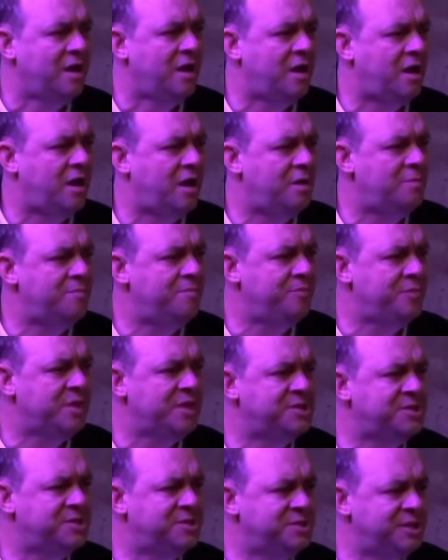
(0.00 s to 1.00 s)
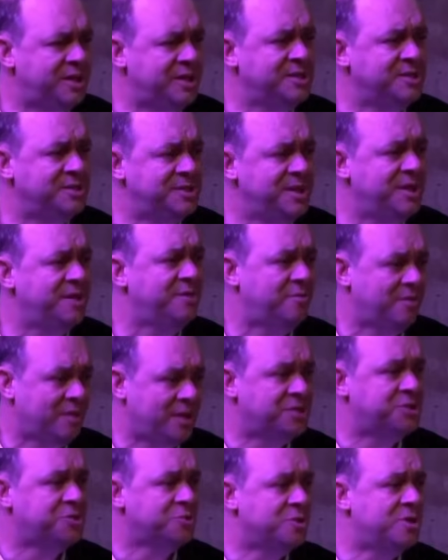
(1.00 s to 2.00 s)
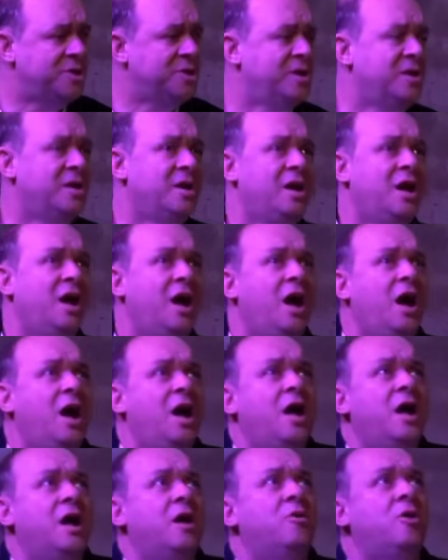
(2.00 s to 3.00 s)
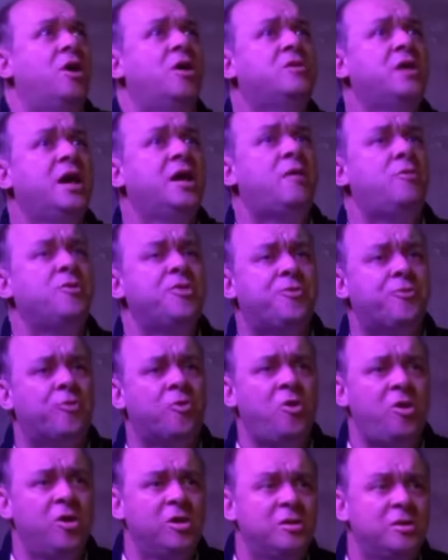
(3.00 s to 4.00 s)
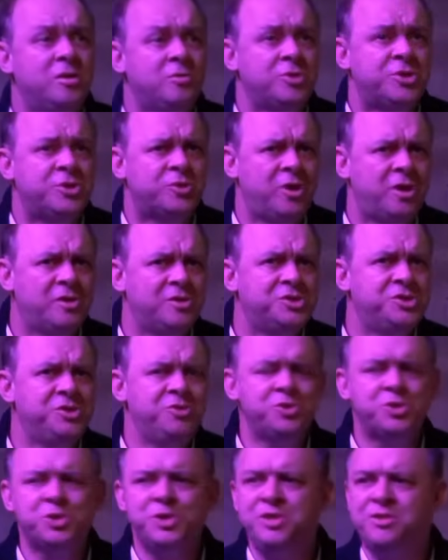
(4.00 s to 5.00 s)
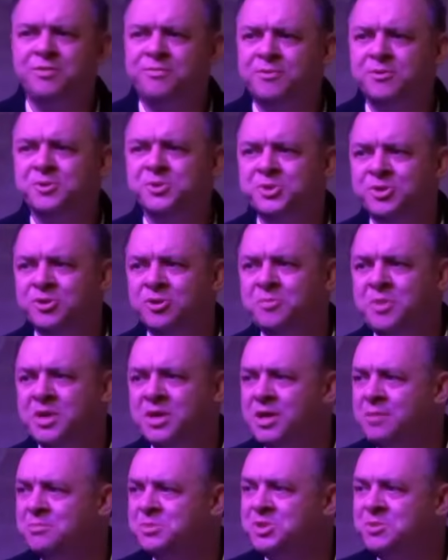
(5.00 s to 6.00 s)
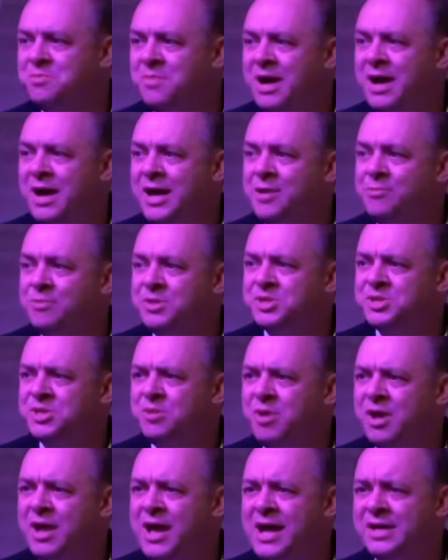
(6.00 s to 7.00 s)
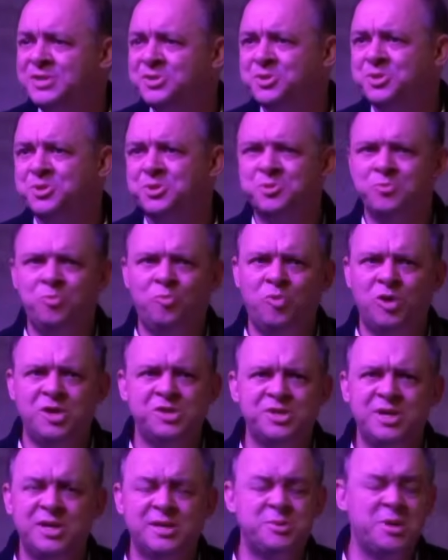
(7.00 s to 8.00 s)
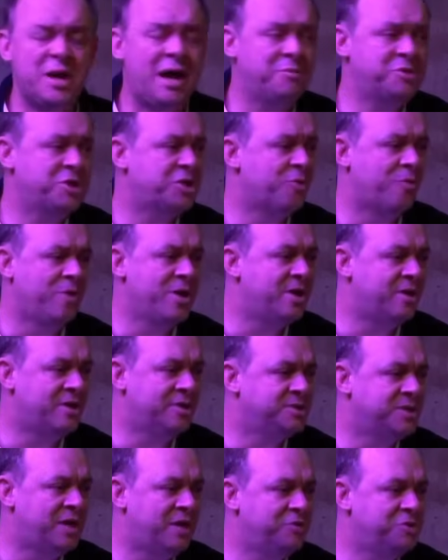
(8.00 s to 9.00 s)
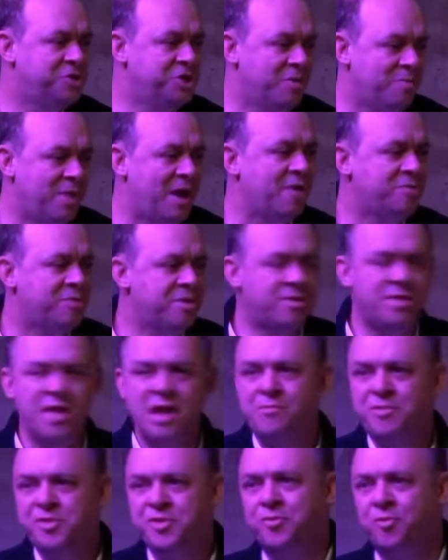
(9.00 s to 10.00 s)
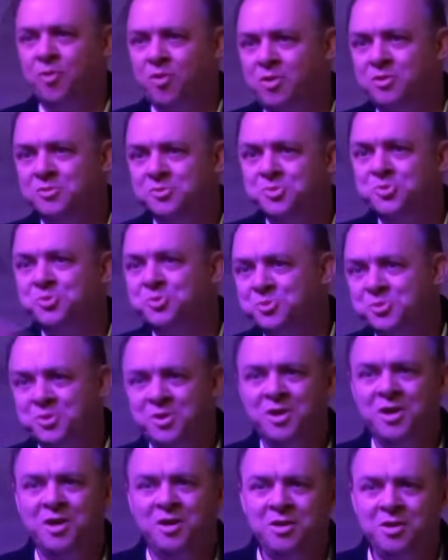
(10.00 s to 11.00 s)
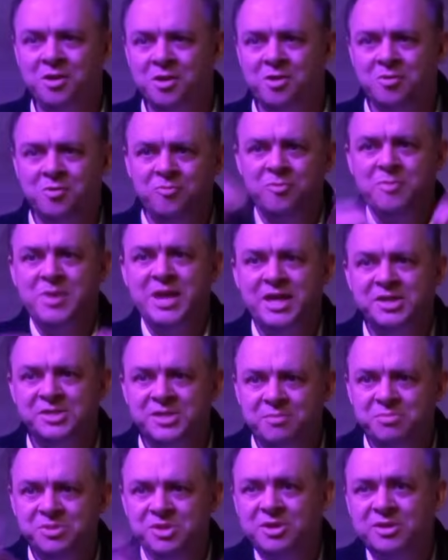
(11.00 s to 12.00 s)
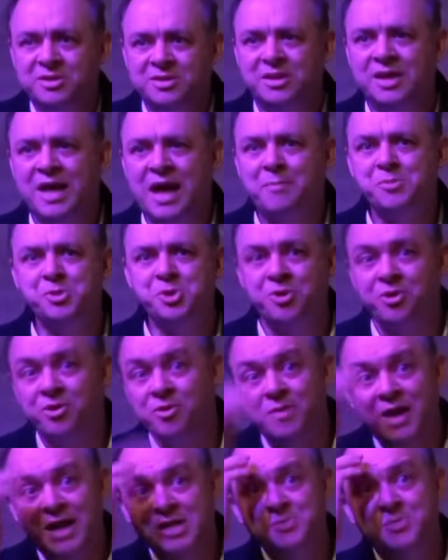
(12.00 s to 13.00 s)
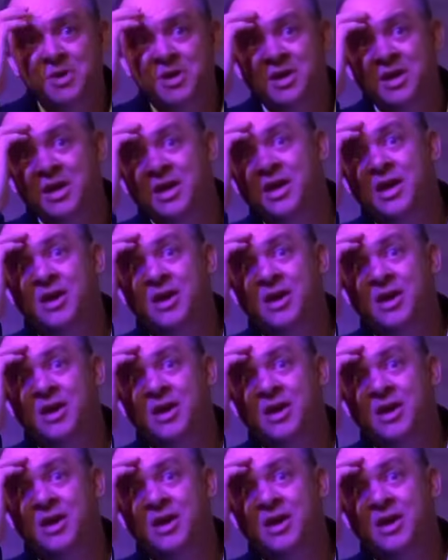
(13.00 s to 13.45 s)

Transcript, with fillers: Um, and Zichenziehen, Entzug. Okay, withdrawal. Withdrawal is usually the first term that comes to mind when someone asks, what is object-oriented ontology about? The thing withdraws from any attempt to capture it or grasp it.